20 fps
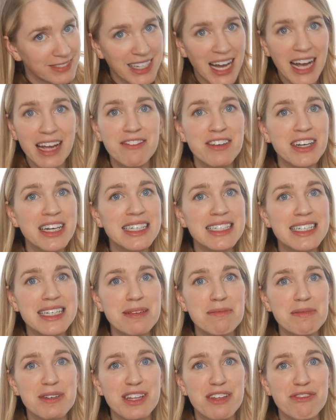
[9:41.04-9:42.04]
diving in
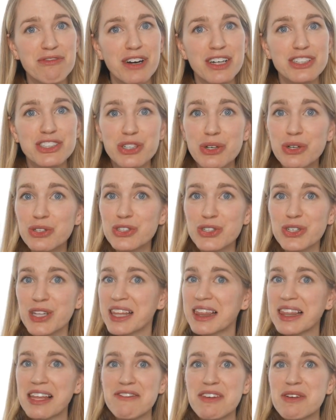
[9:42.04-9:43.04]
deep to the French culture
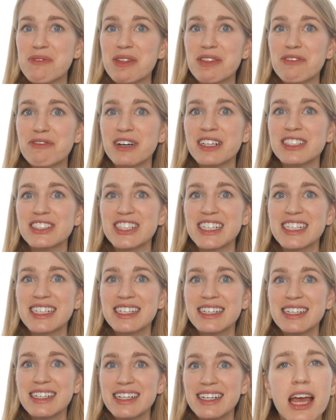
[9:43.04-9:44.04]
than living with a
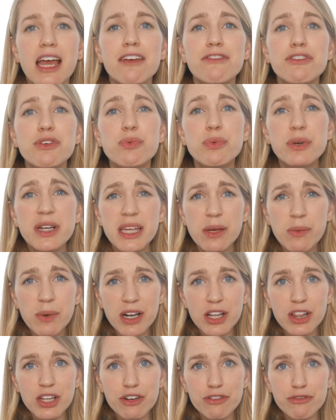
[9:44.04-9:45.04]
Frenchie. If you really
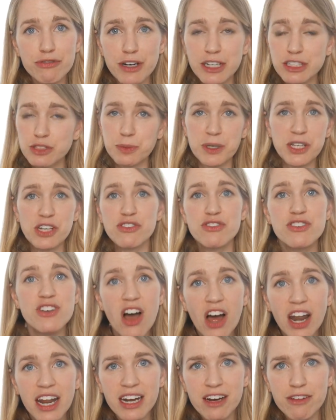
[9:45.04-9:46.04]
want to learn French, but you're
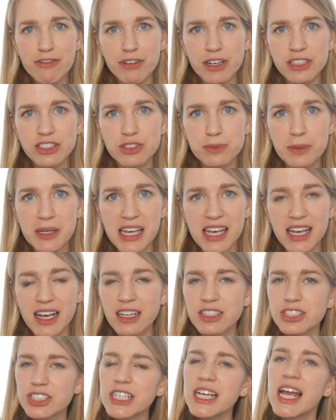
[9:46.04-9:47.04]
not in a French-speaking
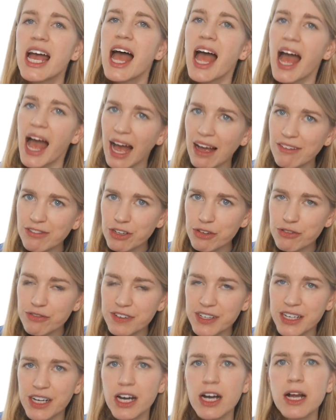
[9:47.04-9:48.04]
country, have no
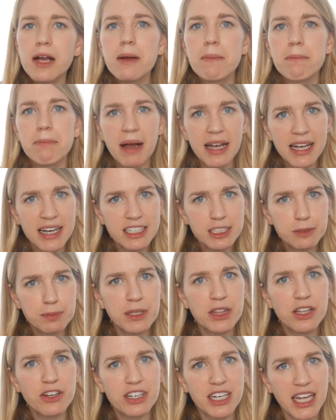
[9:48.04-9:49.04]
fear. My
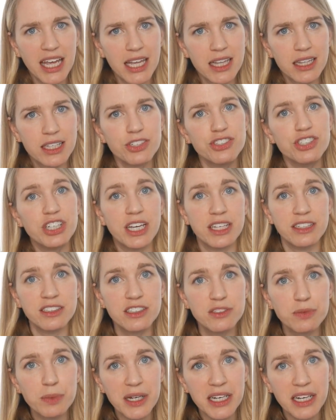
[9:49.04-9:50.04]
husband learned English in
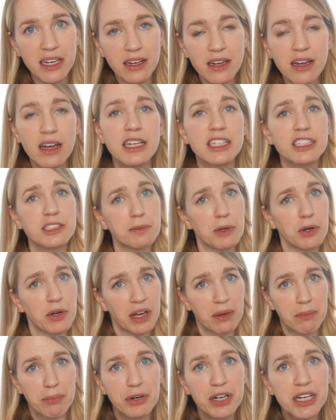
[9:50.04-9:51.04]
Sweden, and he
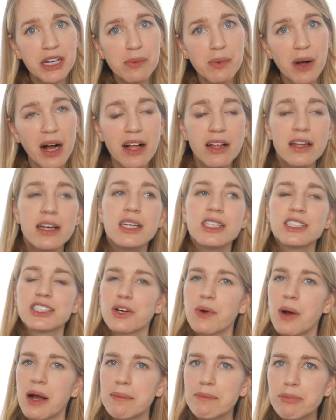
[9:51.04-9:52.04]
spoke it pretty well,
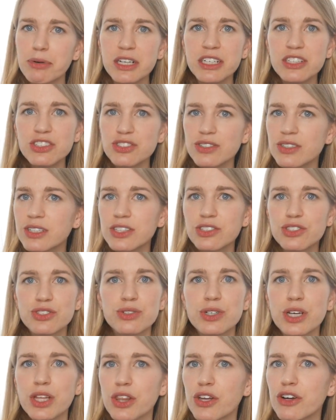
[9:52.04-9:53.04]
so I'm pretty sure that
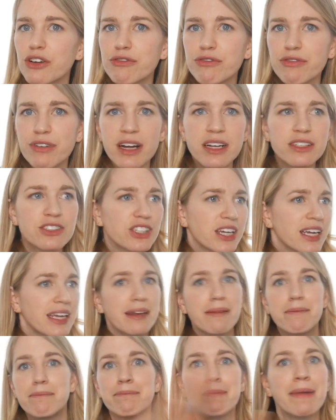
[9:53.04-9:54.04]
you can learn French
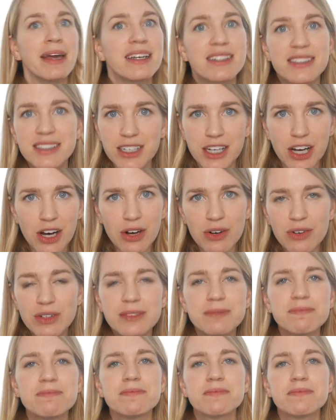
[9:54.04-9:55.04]
in Mexico.